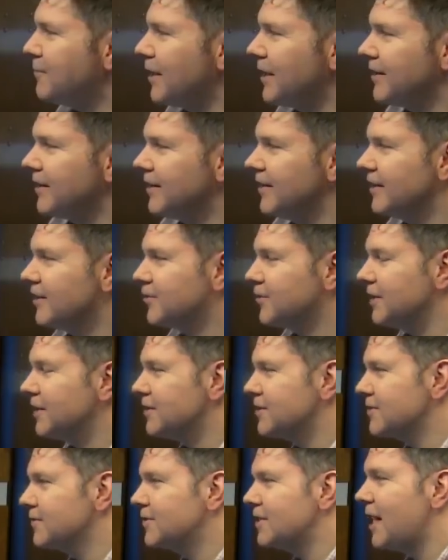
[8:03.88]
the
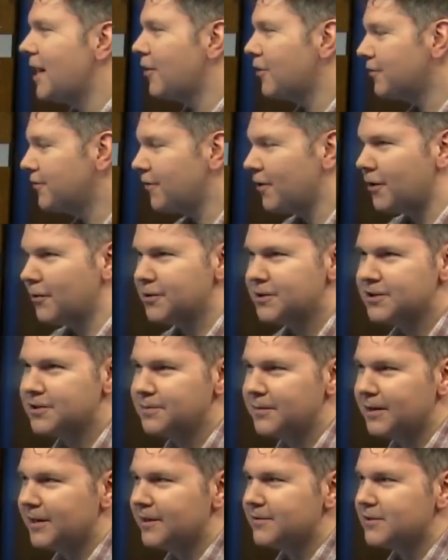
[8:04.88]
creators of Towerfall, which you
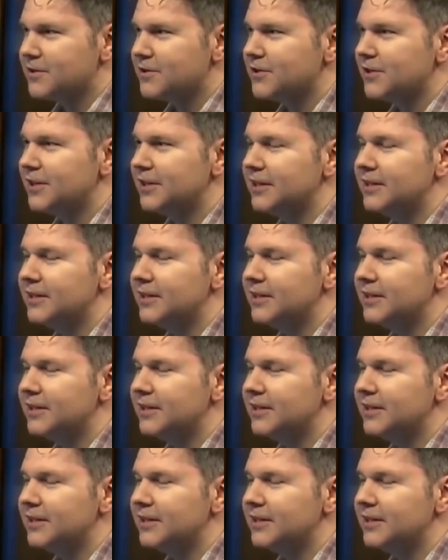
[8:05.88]
might have just seen in